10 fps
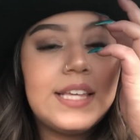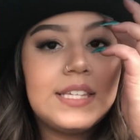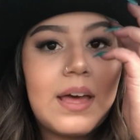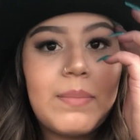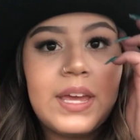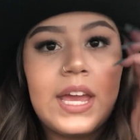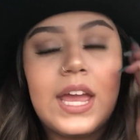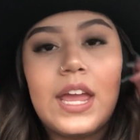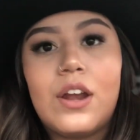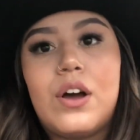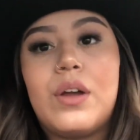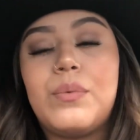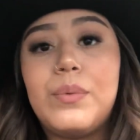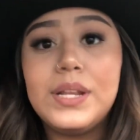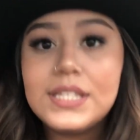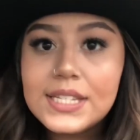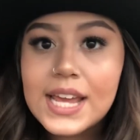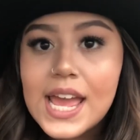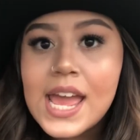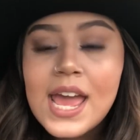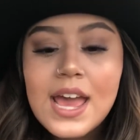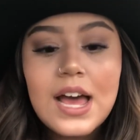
is coming in on Wednesday